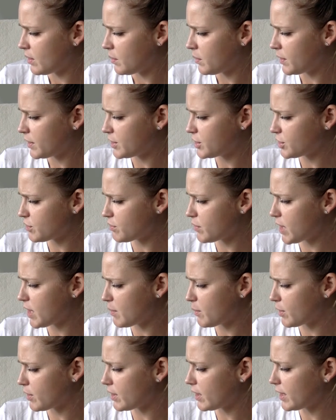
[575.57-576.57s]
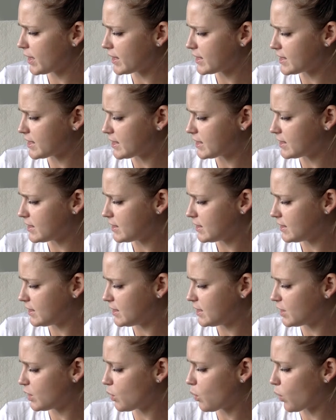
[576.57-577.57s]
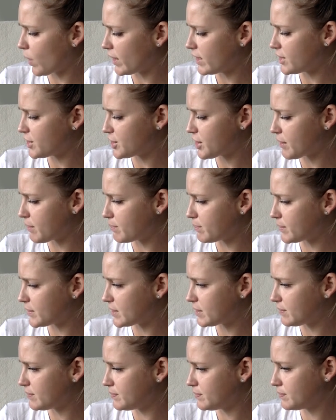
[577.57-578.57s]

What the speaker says: When Jemima alighted, he quite jumped.